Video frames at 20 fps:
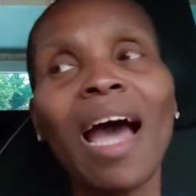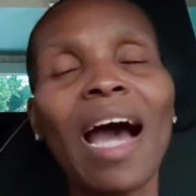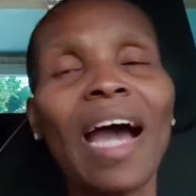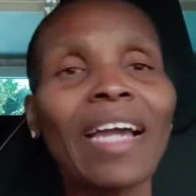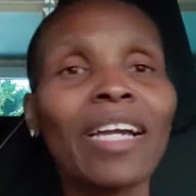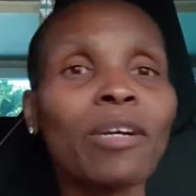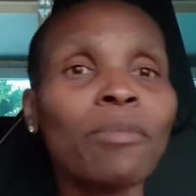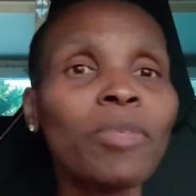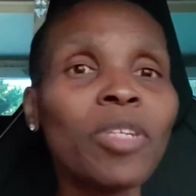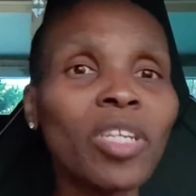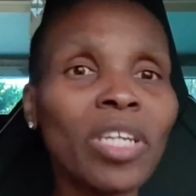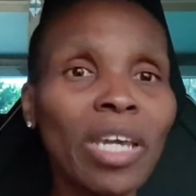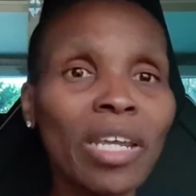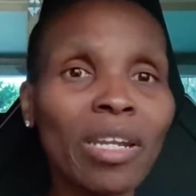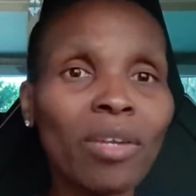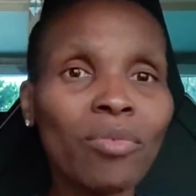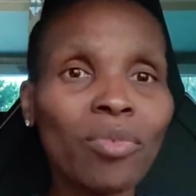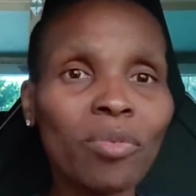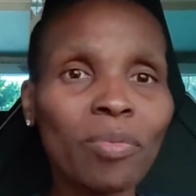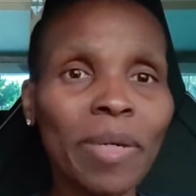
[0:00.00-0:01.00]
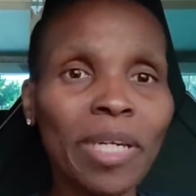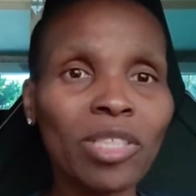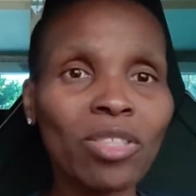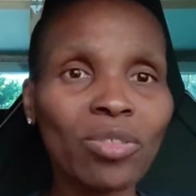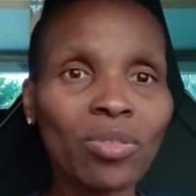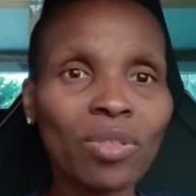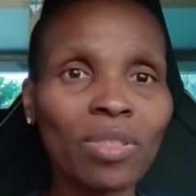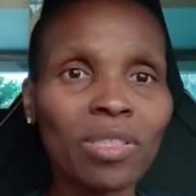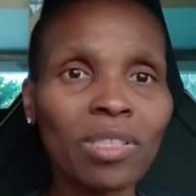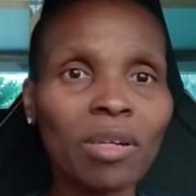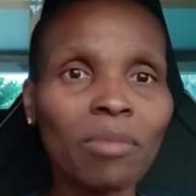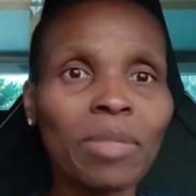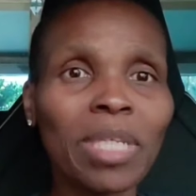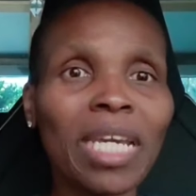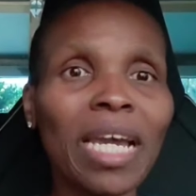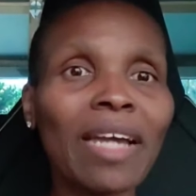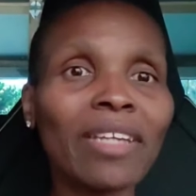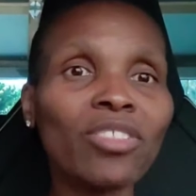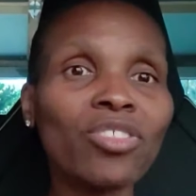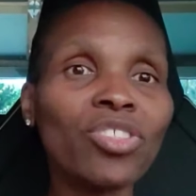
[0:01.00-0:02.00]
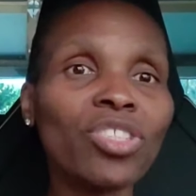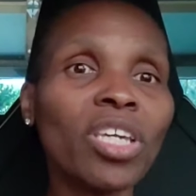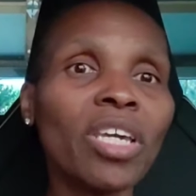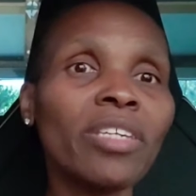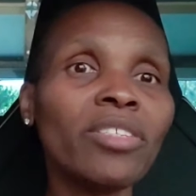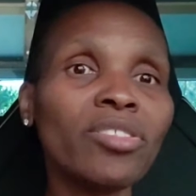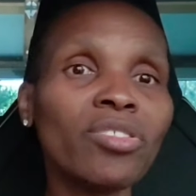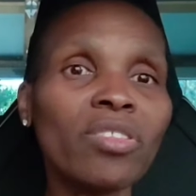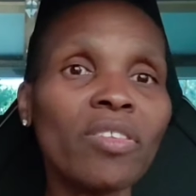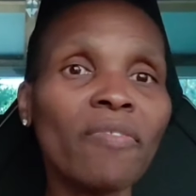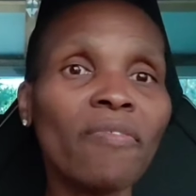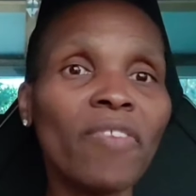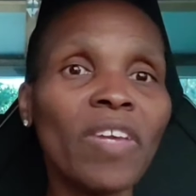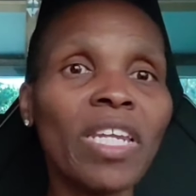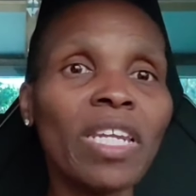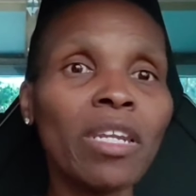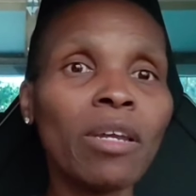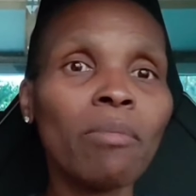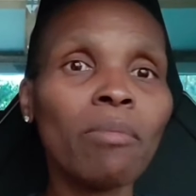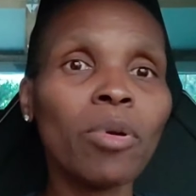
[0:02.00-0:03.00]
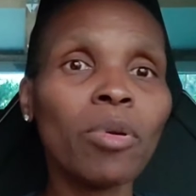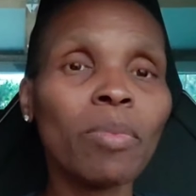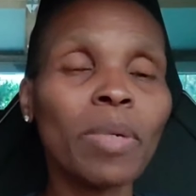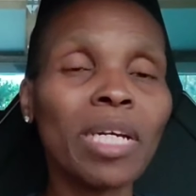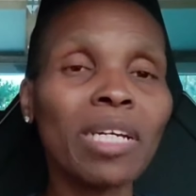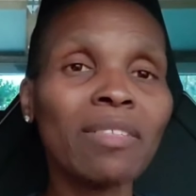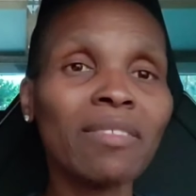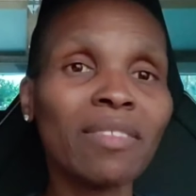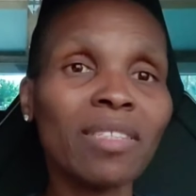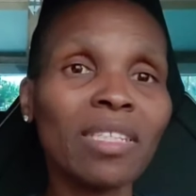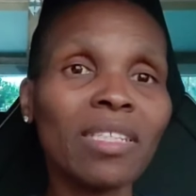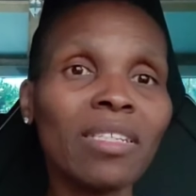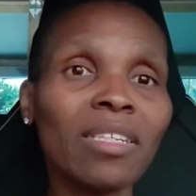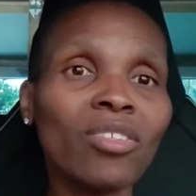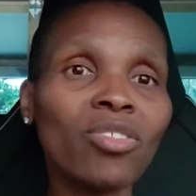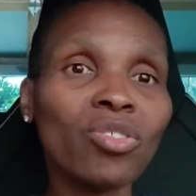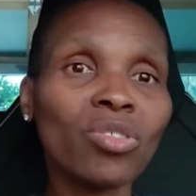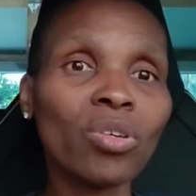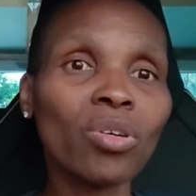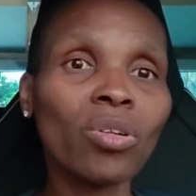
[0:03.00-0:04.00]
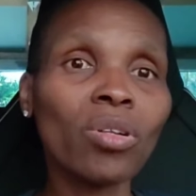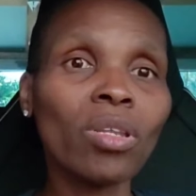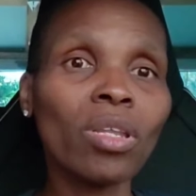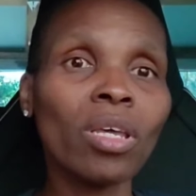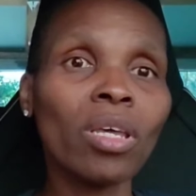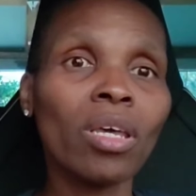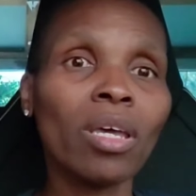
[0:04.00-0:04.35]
I communicated with my insurance company. I changed the VIN number because the initial